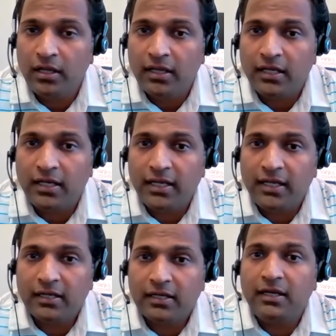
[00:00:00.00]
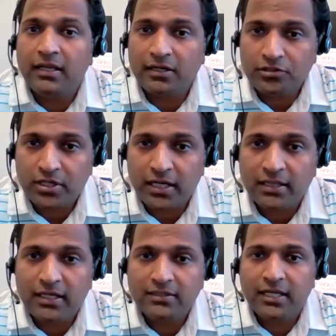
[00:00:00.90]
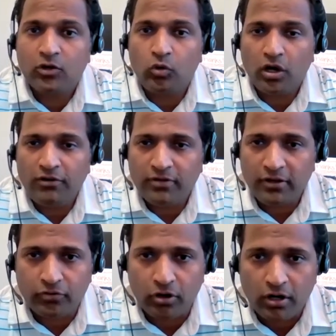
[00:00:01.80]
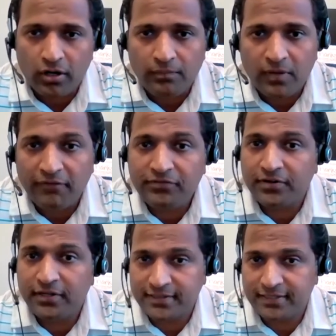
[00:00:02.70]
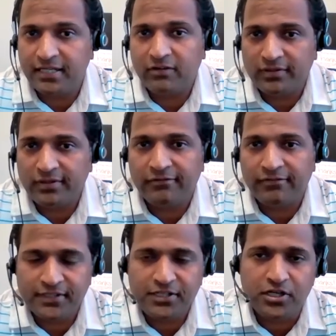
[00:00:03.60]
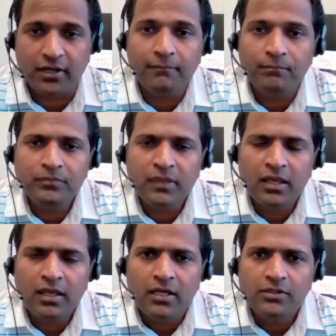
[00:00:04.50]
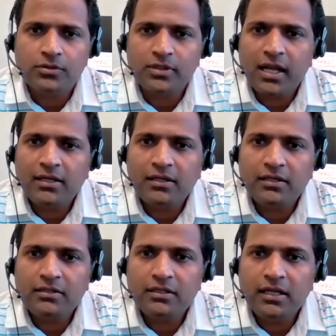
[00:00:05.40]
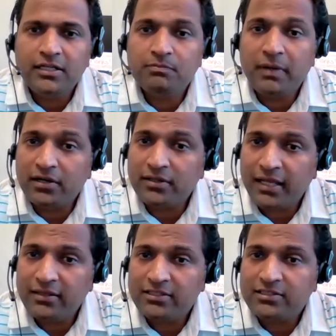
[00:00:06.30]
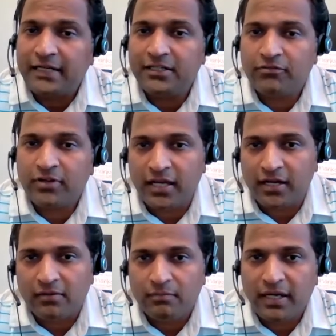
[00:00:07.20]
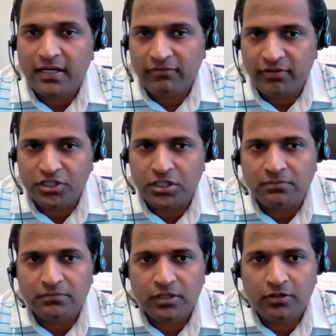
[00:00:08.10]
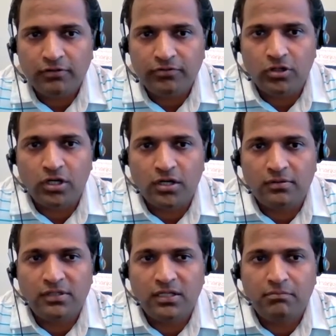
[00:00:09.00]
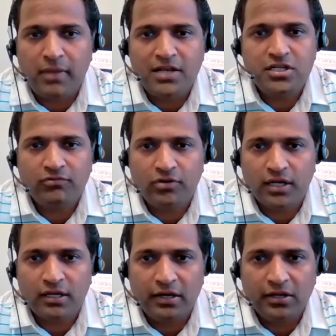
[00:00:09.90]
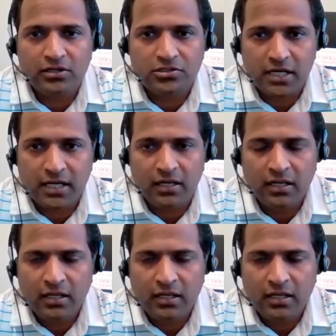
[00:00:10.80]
in a clinical trial that they qualify for after discussing with their physician, so that it's better than the standard of care by definition. If you are matching for a clinical trial,